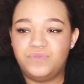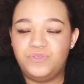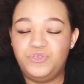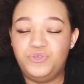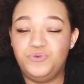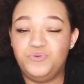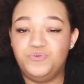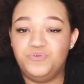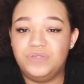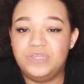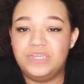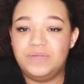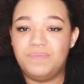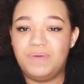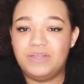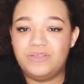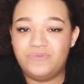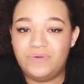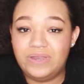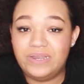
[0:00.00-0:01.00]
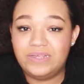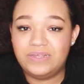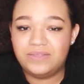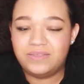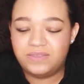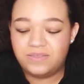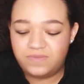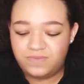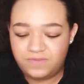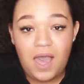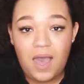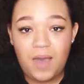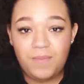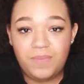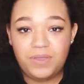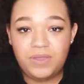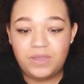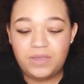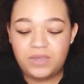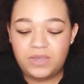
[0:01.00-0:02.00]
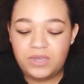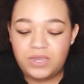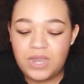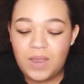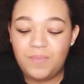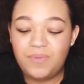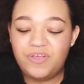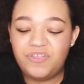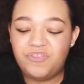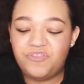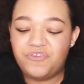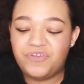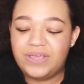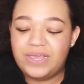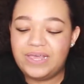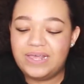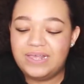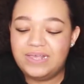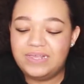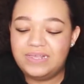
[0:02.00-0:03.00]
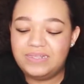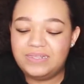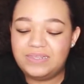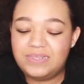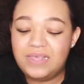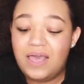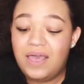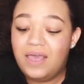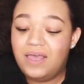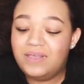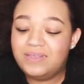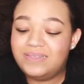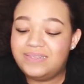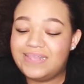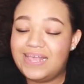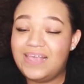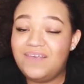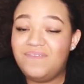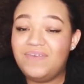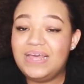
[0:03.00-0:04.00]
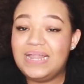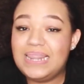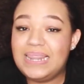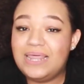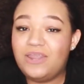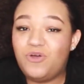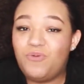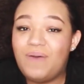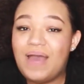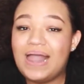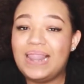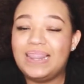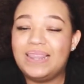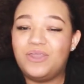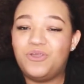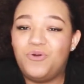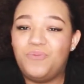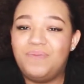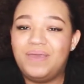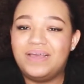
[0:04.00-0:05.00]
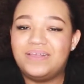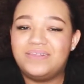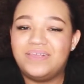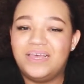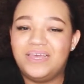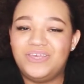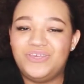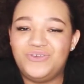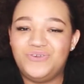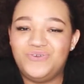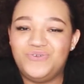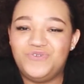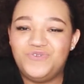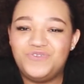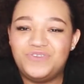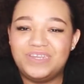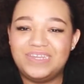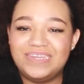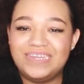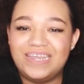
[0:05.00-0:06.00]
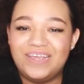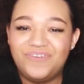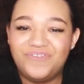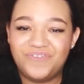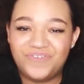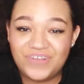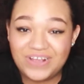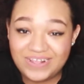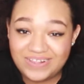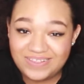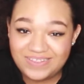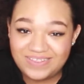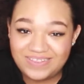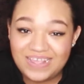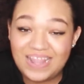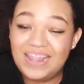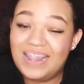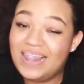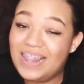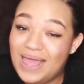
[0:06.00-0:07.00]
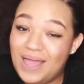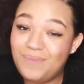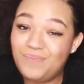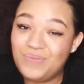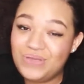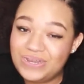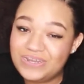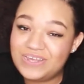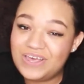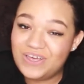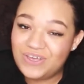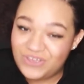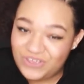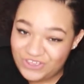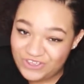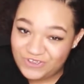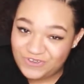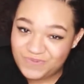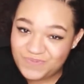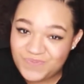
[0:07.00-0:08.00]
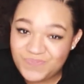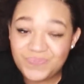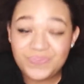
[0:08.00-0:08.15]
used in my 20s. Number three is saving little by little makes a huge difference. Let me tell you.